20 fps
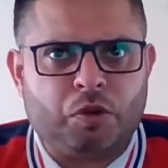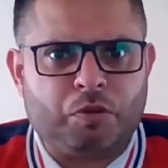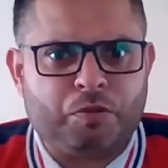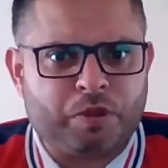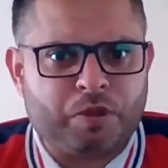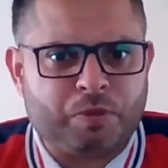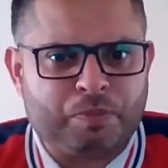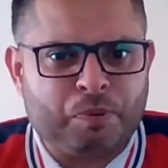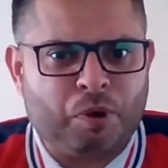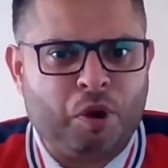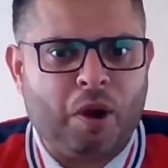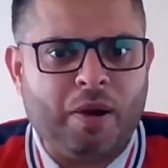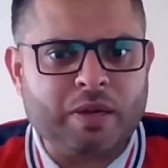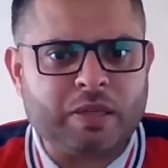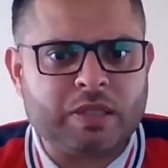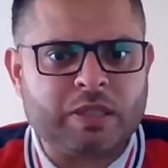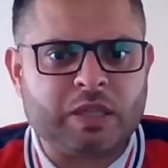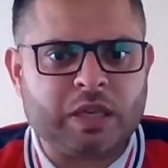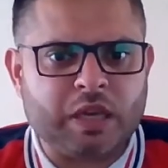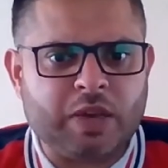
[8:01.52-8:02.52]
of
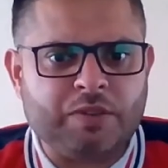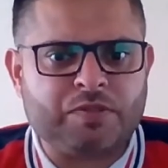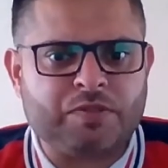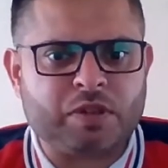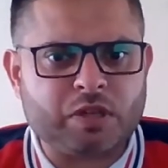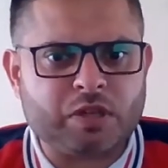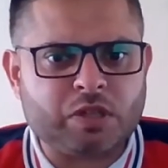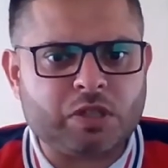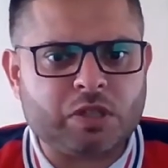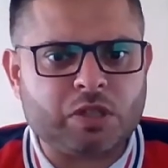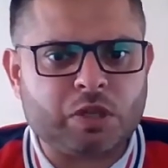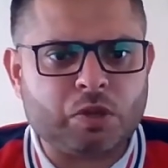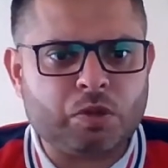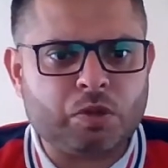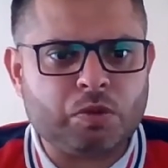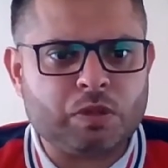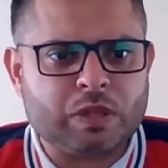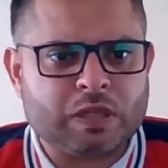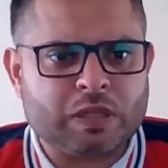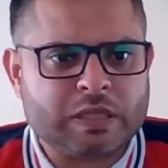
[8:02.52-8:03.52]
priority given
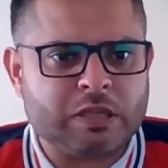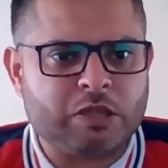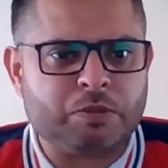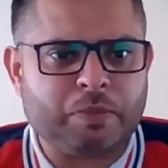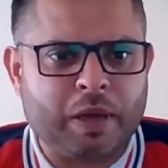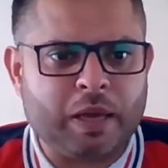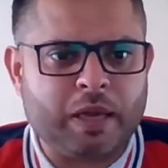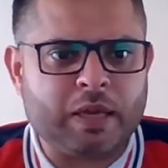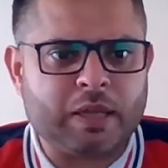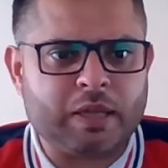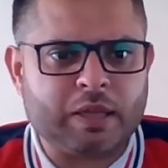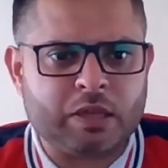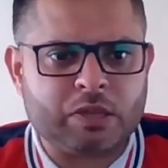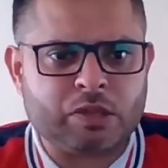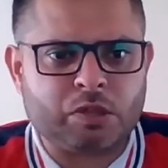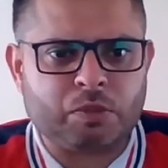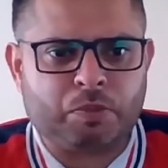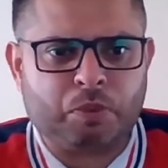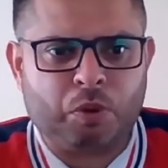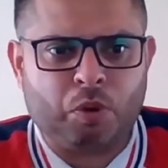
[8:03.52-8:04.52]
to decision making that
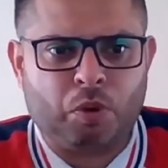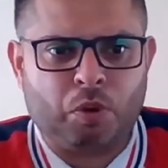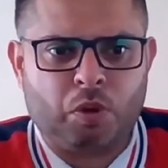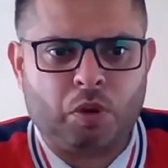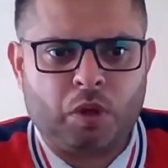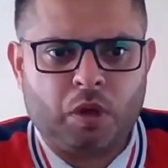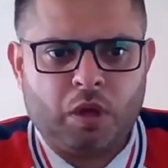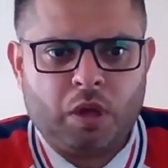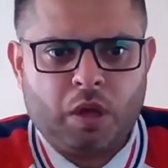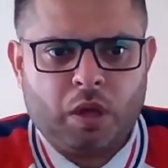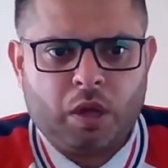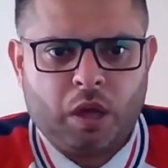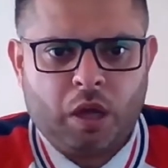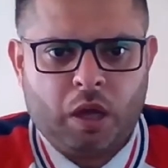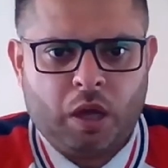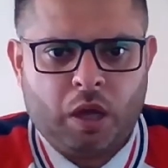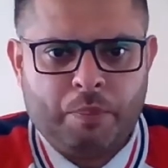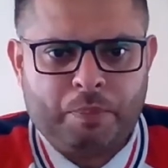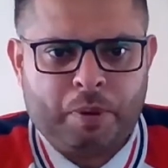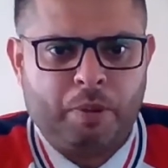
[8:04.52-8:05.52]
support
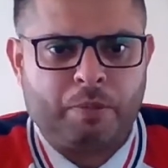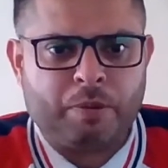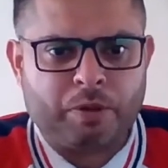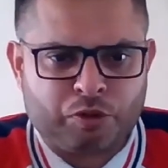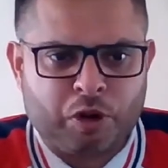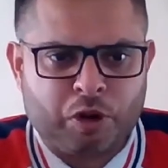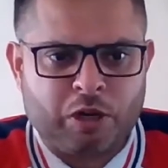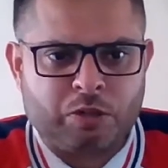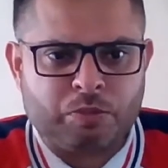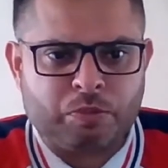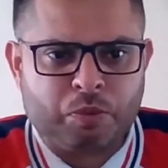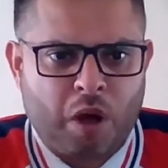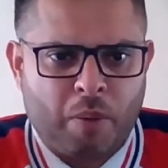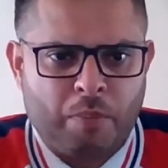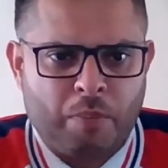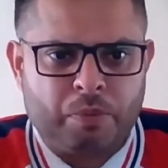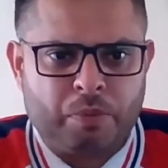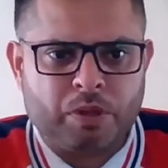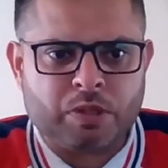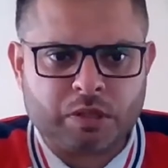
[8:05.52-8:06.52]
public transport. Our
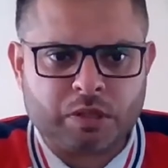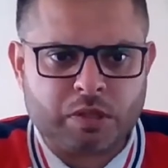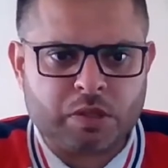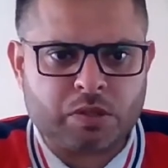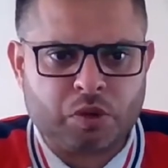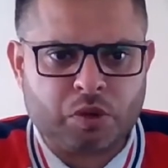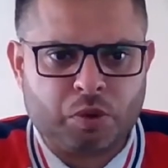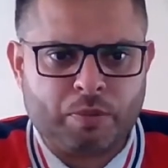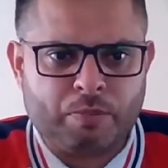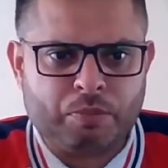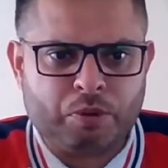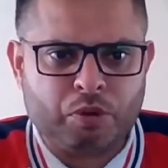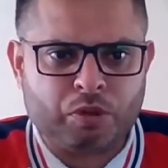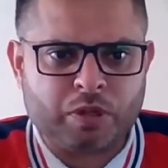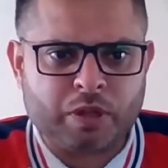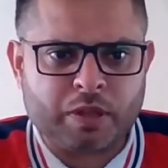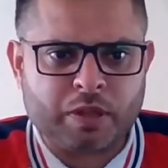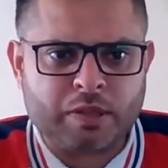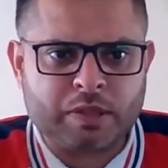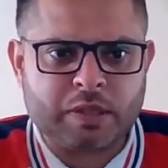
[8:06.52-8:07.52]
buses are so
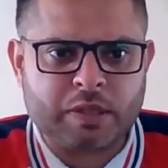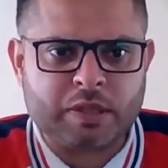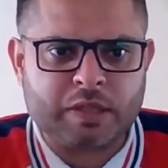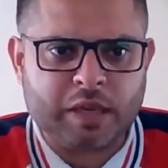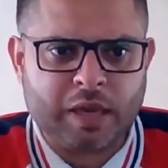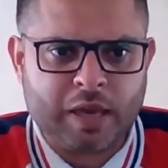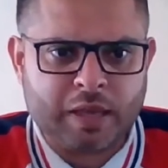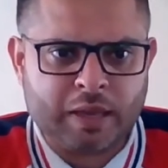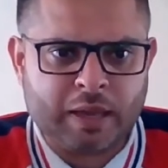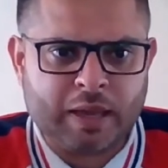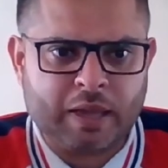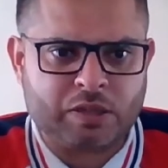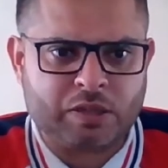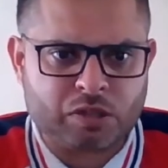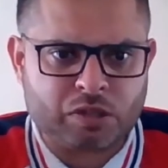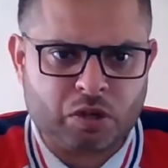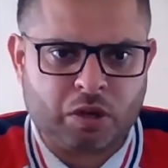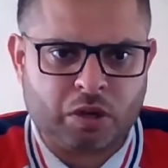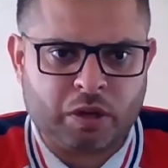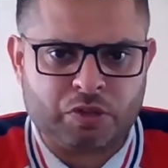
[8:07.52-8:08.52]
important in the city, yet they get
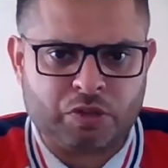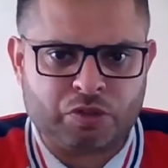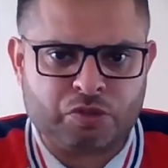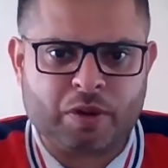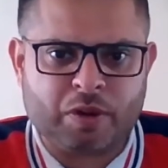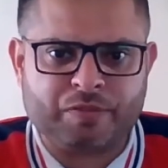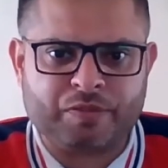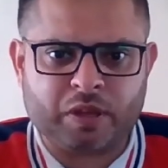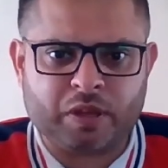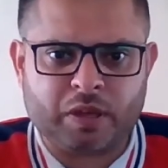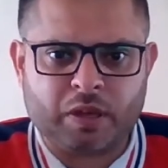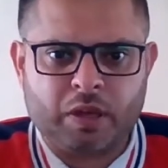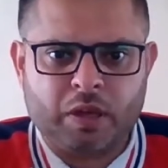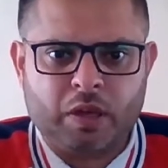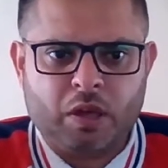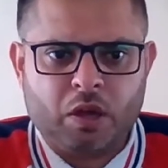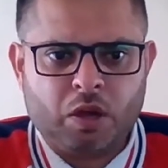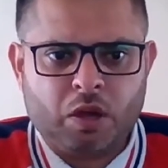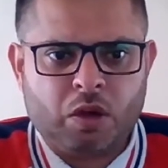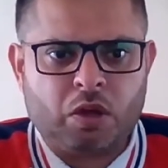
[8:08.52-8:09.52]
stuck in traffic
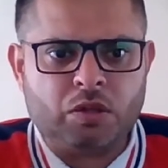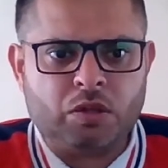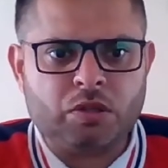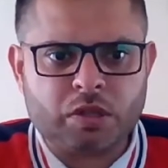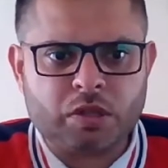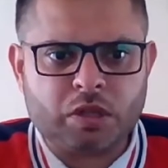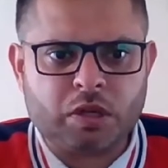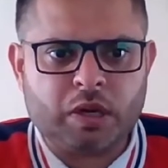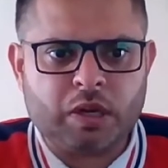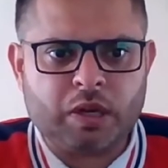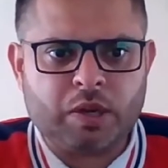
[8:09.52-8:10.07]
constantly